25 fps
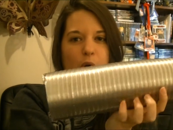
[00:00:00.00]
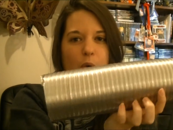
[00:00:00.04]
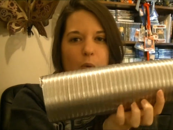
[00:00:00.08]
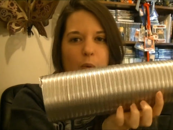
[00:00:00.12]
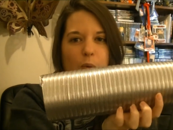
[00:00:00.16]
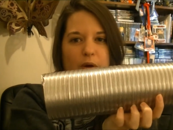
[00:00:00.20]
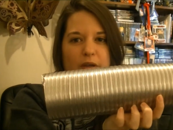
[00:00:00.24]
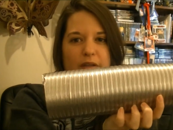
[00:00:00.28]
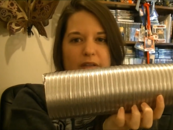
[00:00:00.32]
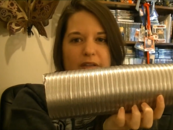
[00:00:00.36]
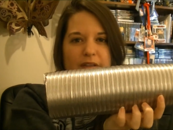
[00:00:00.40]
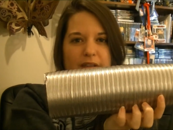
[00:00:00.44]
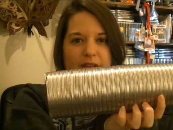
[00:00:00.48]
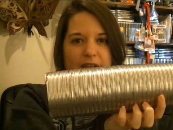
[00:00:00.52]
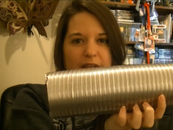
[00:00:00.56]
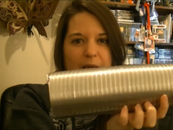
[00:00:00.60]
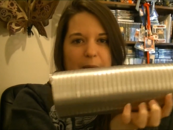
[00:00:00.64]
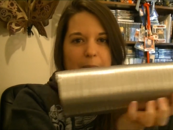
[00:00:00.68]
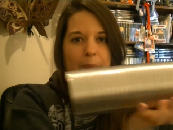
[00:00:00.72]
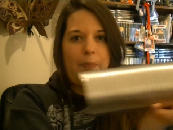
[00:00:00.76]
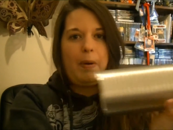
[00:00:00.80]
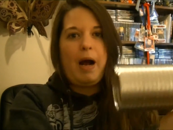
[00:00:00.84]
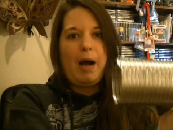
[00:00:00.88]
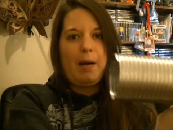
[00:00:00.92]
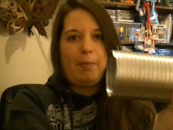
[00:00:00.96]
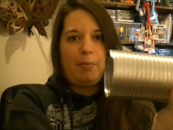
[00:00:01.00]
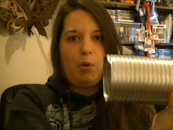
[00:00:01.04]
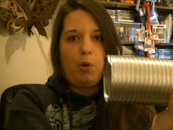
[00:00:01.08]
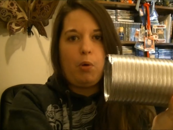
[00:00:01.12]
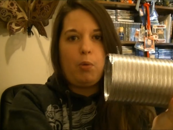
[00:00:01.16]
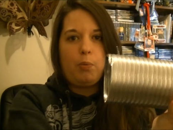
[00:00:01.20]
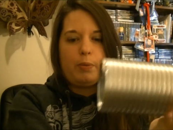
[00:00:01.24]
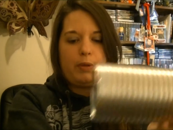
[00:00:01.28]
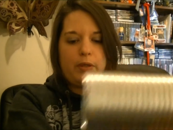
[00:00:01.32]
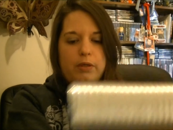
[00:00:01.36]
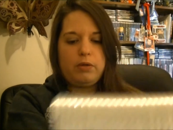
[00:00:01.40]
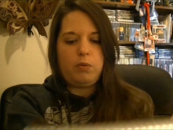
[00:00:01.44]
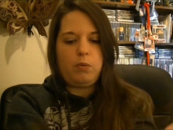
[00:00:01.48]
wants to like pop
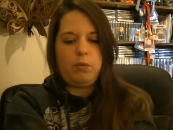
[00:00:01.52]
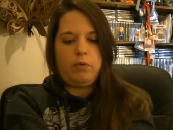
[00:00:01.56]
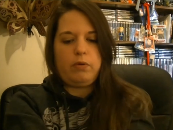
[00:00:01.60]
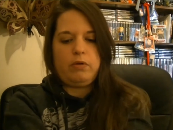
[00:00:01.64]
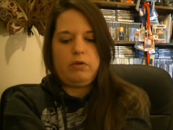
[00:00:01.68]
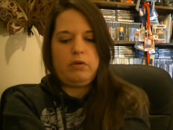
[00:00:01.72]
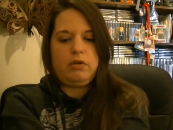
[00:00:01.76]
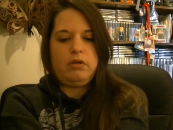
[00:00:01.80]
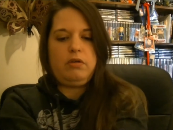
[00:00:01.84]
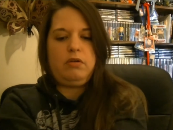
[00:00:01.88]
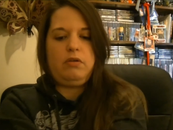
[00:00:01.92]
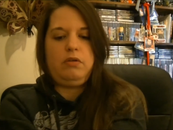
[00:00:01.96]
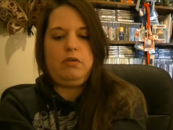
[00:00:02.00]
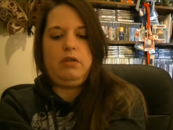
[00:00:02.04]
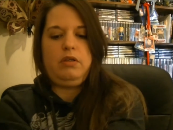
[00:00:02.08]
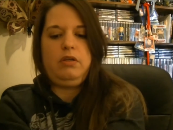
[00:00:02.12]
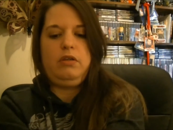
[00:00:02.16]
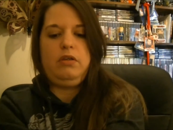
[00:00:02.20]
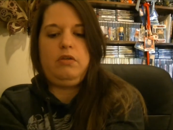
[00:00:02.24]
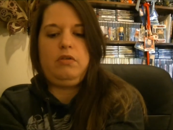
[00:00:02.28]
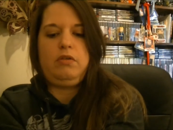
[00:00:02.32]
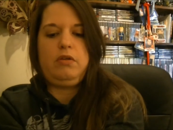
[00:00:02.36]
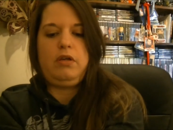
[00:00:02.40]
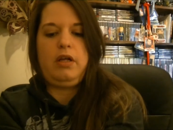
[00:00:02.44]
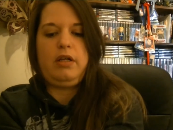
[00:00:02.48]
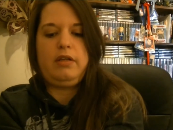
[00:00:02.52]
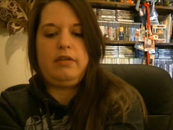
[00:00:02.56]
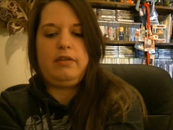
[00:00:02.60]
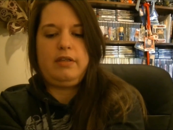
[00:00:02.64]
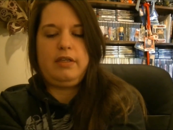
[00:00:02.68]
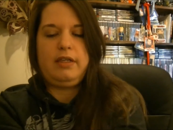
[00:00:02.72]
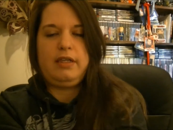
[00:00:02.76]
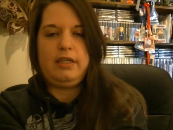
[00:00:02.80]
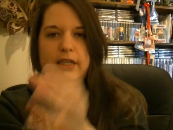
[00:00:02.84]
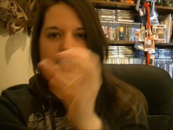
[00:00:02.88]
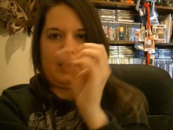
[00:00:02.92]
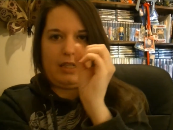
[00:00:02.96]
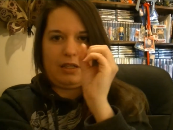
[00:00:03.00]
open or you know, not stay
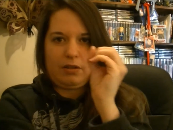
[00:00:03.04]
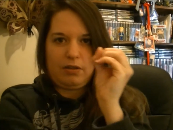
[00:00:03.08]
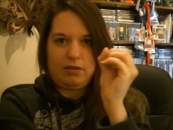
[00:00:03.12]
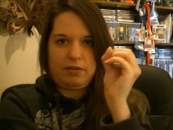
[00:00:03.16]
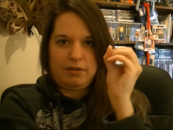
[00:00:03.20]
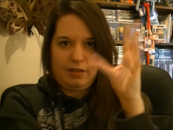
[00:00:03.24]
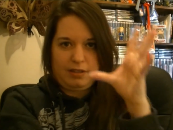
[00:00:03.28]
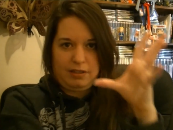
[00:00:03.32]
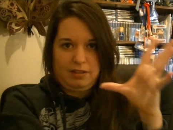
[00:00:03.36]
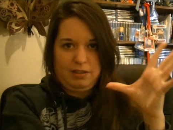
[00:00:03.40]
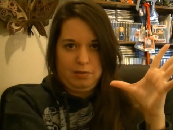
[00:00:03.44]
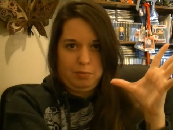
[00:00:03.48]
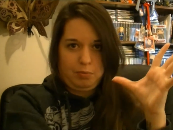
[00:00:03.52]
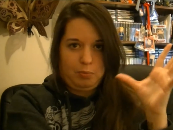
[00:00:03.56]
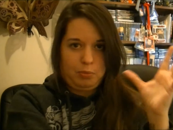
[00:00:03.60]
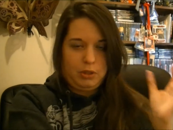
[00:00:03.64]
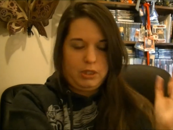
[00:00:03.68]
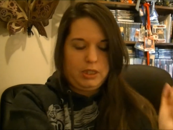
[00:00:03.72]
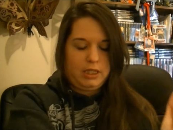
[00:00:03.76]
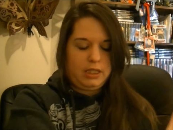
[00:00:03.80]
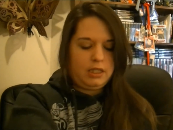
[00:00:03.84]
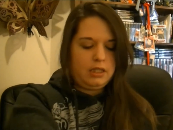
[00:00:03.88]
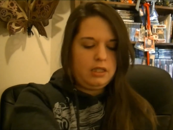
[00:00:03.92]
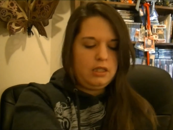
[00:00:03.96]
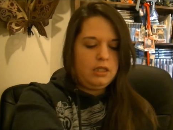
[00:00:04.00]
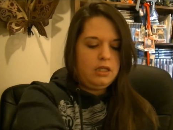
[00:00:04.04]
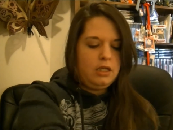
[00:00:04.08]
together. It's like a spring.